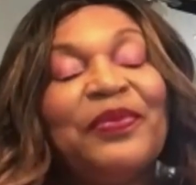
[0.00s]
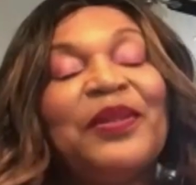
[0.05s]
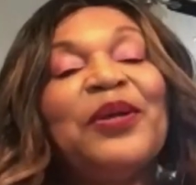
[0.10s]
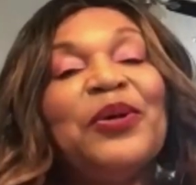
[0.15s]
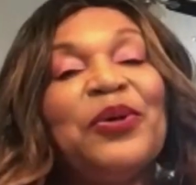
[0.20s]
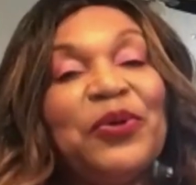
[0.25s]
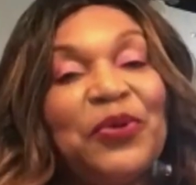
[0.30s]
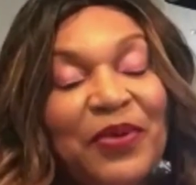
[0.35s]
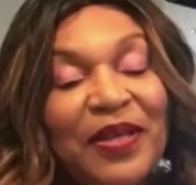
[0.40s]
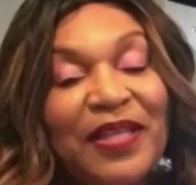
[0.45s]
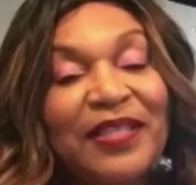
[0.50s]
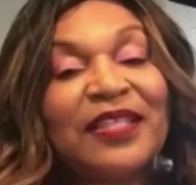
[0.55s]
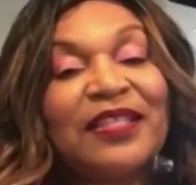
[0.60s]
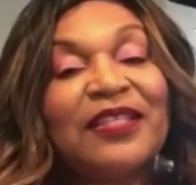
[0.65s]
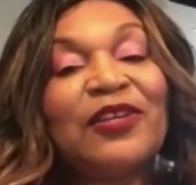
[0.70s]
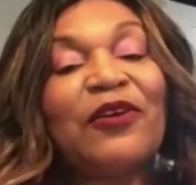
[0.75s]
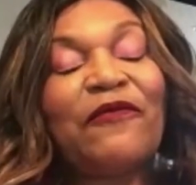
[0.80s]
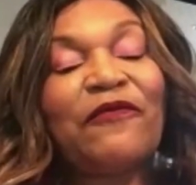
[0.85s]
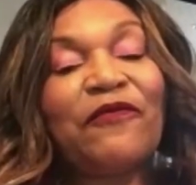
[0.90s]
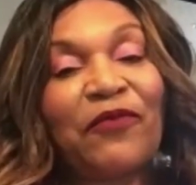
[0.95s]
who is
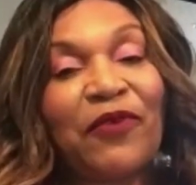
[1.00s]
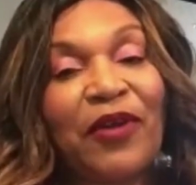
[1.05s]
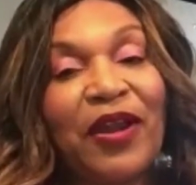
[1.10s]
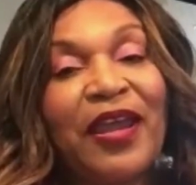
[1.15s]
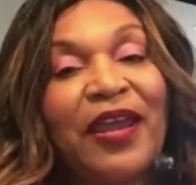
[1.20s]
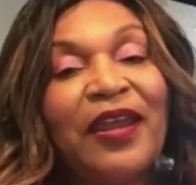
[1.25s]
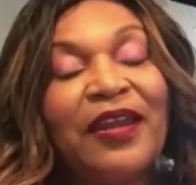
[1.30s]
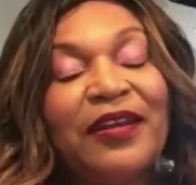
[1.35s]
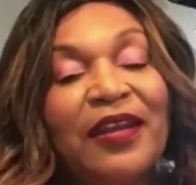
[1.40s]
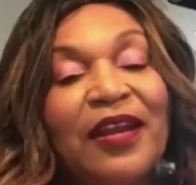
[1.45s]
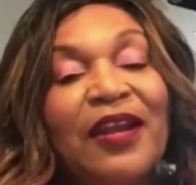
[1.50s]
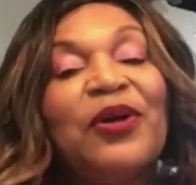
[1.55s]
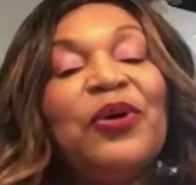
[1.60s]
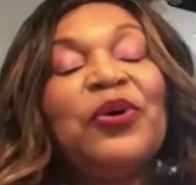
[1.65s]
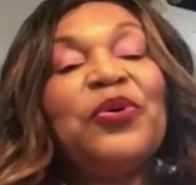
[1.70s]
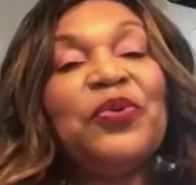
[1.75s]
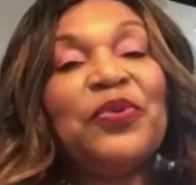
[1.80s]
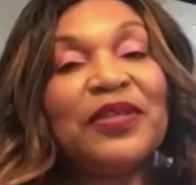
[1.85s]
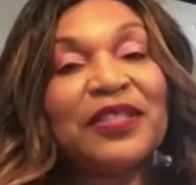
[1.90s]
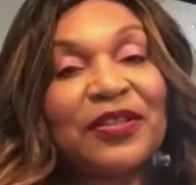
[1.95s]
your friend,
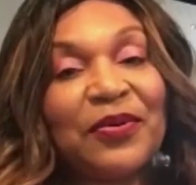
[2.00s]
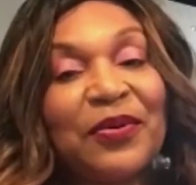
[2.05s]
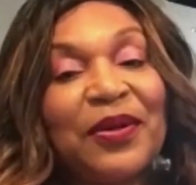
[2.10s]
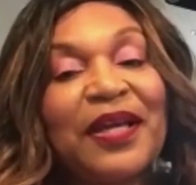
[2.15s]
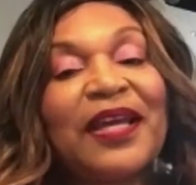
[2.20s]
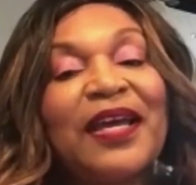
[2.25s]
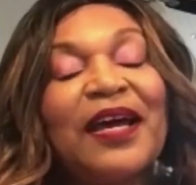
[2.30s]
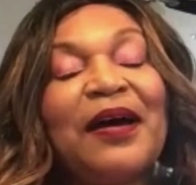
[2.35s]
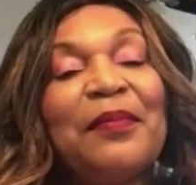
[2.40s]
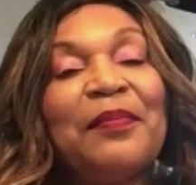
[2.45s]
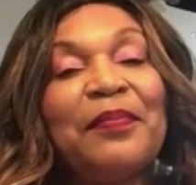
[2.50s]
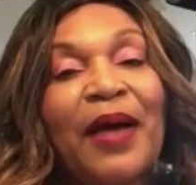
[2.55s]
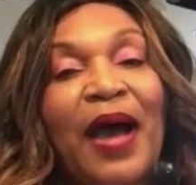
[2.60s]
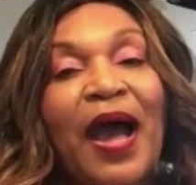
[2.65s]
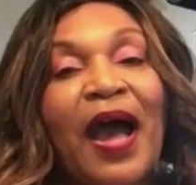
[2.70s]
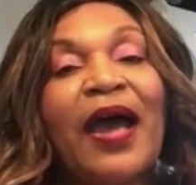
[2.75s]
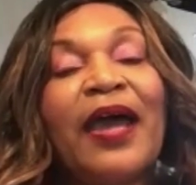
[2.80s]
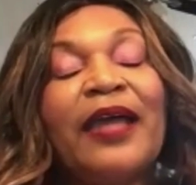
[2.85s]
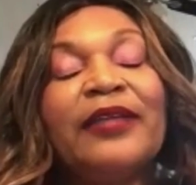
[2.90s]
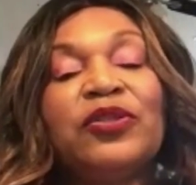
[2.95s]
who is going to come
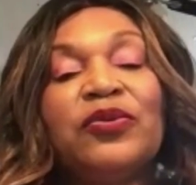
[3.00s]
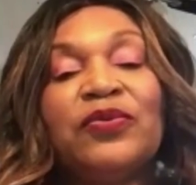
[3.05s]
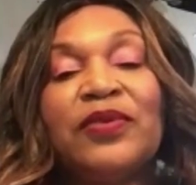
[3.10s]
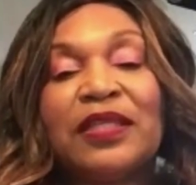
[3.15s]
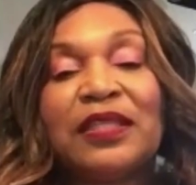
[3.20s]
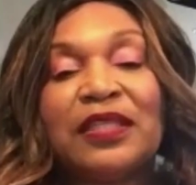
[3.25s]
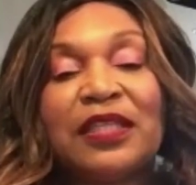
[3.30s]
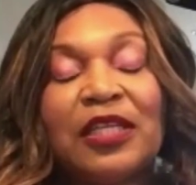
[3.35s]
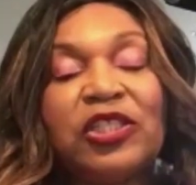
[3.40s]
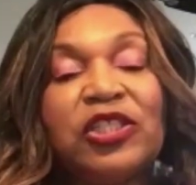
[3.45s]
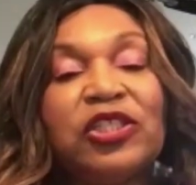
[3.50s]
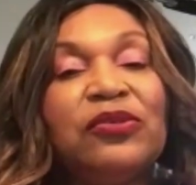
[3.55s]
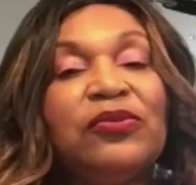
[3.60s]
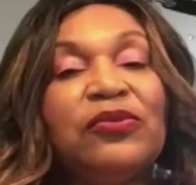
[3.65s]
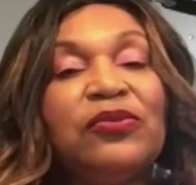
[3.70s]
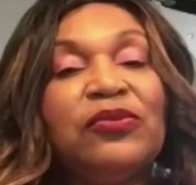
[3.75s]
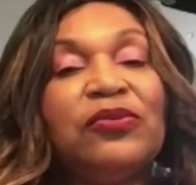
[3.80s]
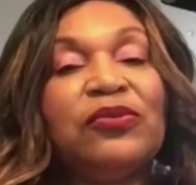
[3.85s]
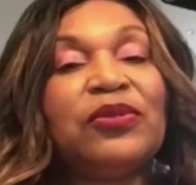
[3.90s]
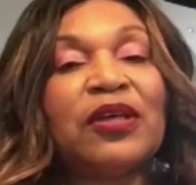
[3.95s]
by to assist
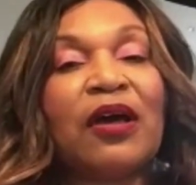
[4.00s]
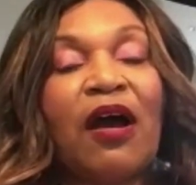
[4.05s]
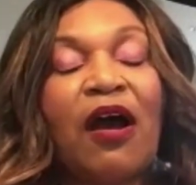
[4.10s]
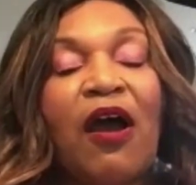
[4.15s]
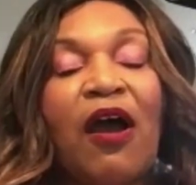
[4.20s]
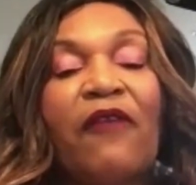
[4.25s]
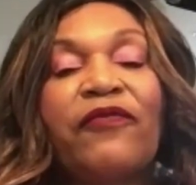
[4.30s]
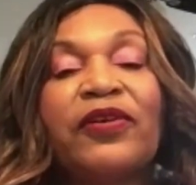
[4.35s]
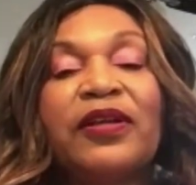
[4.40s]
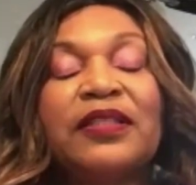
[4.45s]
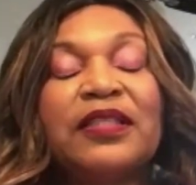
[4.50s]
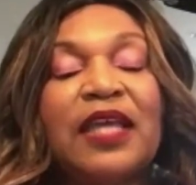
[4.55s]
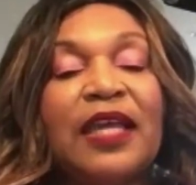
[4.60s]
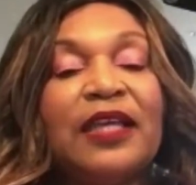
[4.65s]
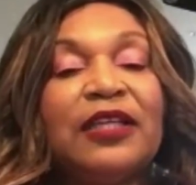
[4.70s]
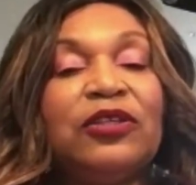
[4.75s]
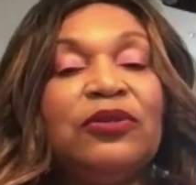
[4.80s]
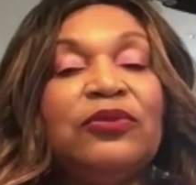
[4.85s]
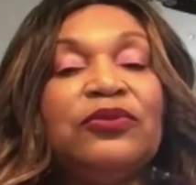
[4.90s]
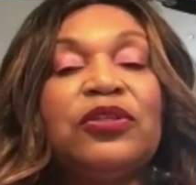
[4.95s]
you, to offer to
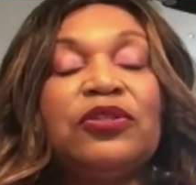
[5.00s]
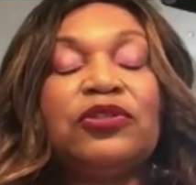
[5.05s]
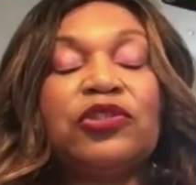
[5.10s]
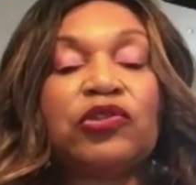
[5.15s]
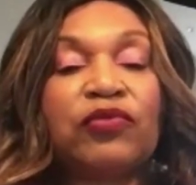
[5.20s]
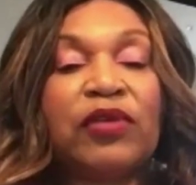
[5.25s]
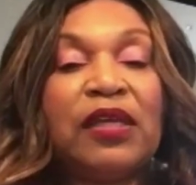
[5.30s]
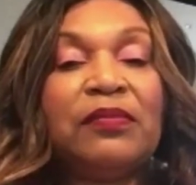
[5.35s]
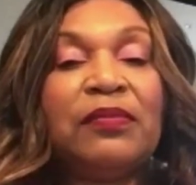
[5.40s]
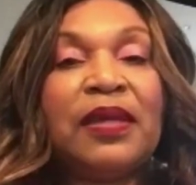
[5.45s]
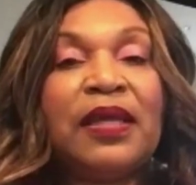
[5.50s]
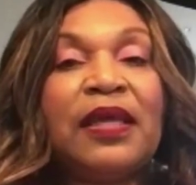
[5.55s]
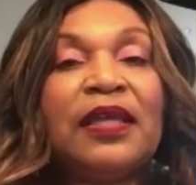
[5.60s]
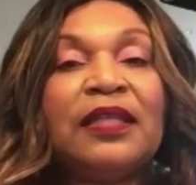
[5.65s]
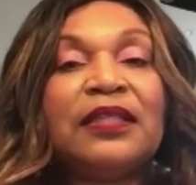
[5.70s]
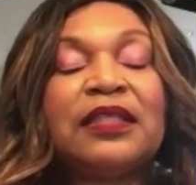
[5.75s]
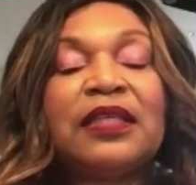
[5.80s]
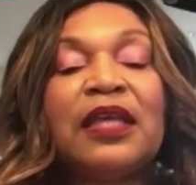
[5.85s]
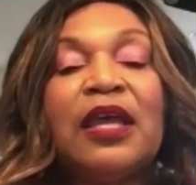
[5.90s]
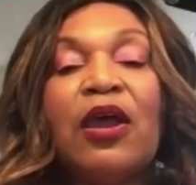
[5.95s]
take you to treatment,